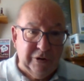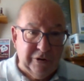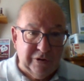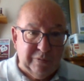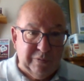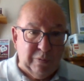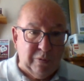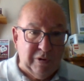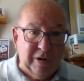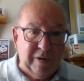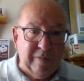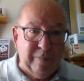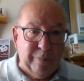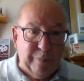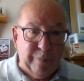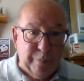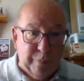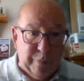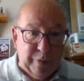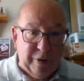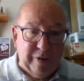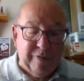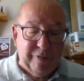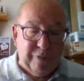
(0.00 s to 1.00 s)
just working
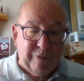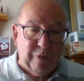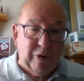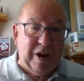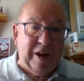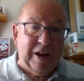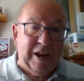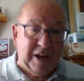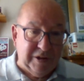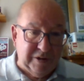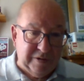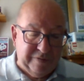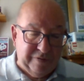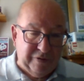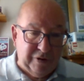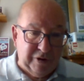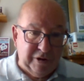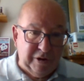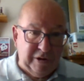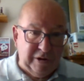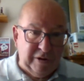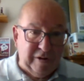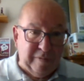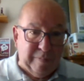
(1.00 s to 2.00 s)
a bit of freelance for
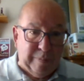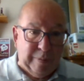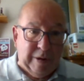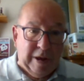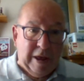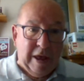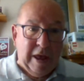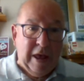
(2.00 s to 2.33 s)
the club,